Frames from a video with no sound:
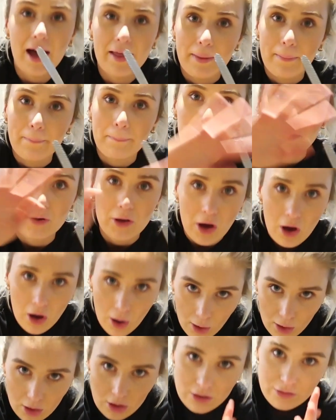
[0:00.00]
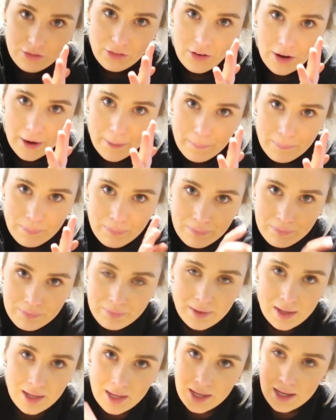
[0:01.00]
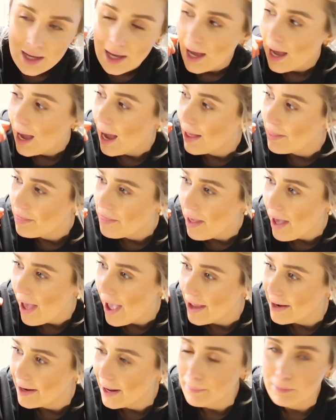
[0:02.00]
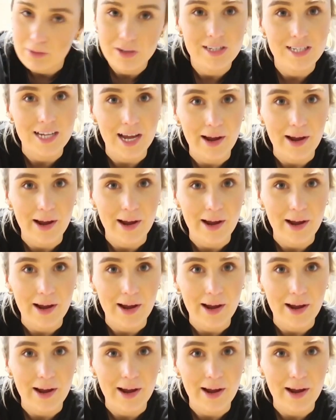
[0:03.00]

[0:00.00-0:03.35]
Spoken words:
and then put it all over it. And then I'm gonna